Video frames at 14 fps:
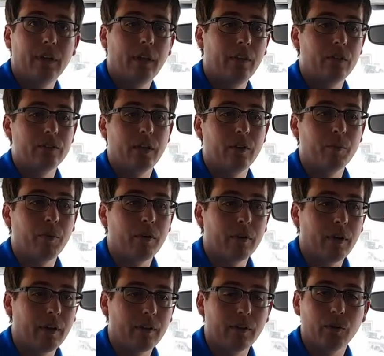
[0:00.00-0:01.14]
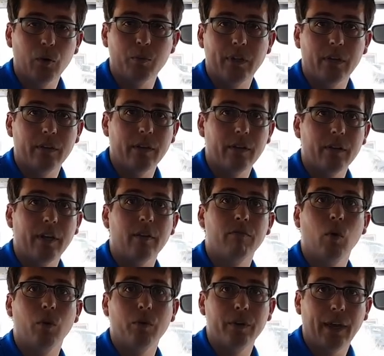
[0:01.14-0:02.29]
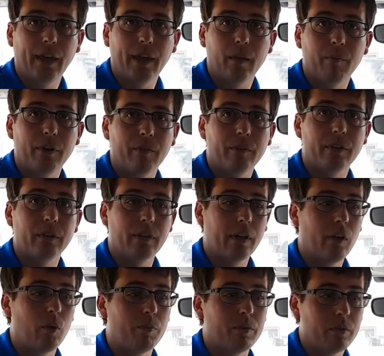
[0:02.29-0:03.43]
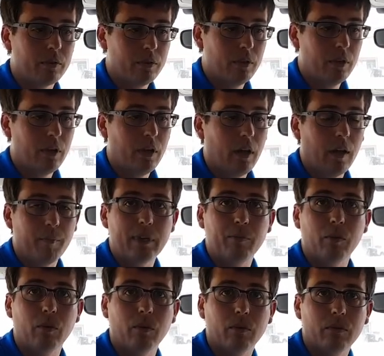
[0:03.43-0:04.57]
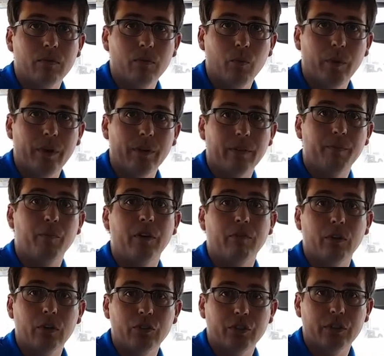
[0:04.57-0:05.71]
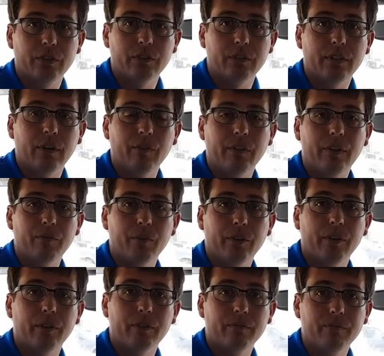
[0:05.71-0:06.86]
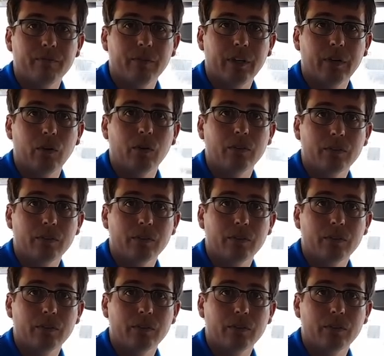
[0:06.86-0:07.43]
there's other uh, groups out there like Voc Rehab and everything that help uh, people with conversions and everything for their vehicles.